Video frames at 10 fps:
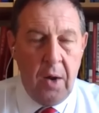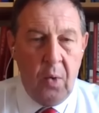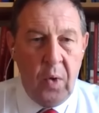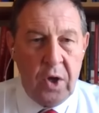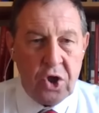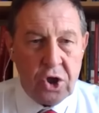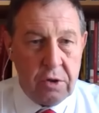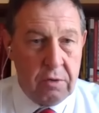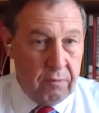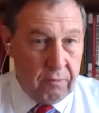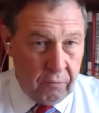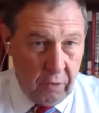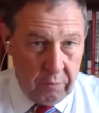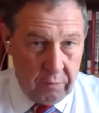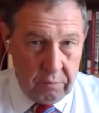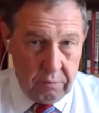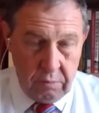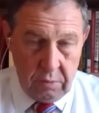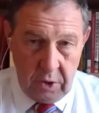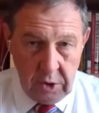which from
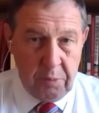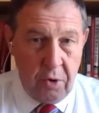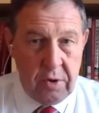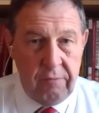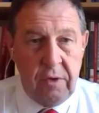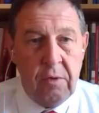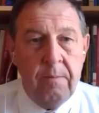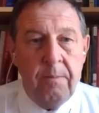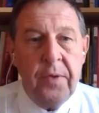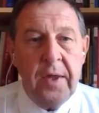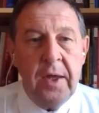his point of view